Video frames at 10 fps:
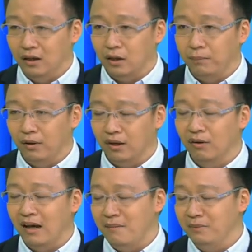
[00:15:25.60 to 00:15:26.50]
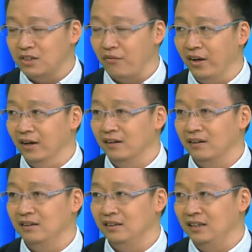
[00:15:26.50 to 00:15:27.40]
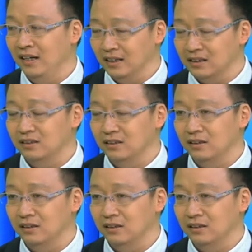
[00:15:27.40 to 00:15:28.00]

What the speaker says: the political atmosphere, yes,